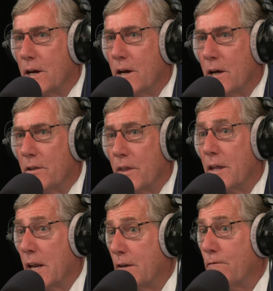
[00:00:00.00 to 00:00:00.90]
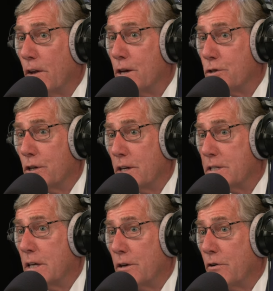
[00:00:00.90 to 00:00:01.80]
uh, the inflation
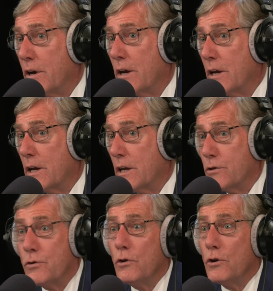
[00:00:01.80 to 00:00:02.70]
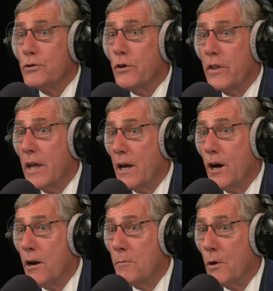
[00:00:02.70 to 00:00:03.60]
is under control, so the
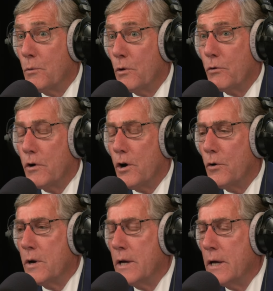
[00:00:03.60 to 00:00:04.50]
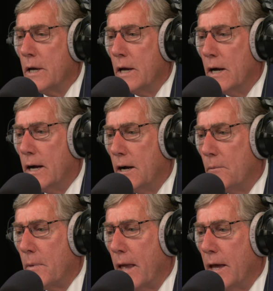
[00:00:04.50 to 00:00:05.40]
economy will grow,
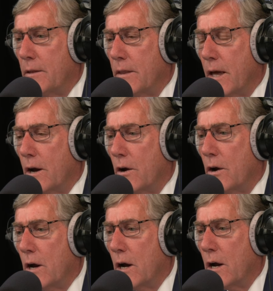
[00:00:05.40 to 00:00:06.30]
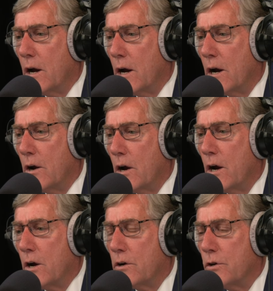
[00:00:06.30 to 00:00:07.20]
um, and they are, are
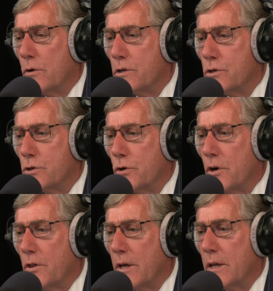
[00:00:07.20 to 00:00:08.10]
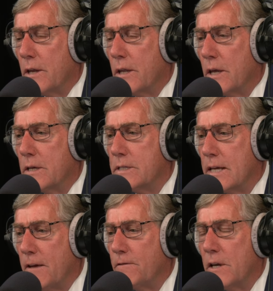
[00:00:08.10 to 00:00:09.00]
are to ensure that the
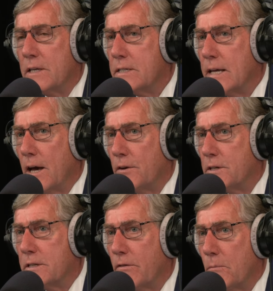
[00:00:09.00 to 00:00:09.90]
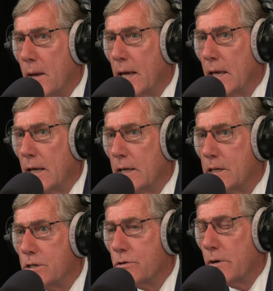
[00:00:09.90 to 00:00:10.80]
safety and soundness of the banking
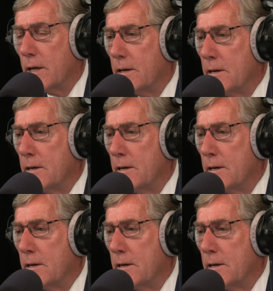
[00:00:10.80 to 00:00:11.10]
industry.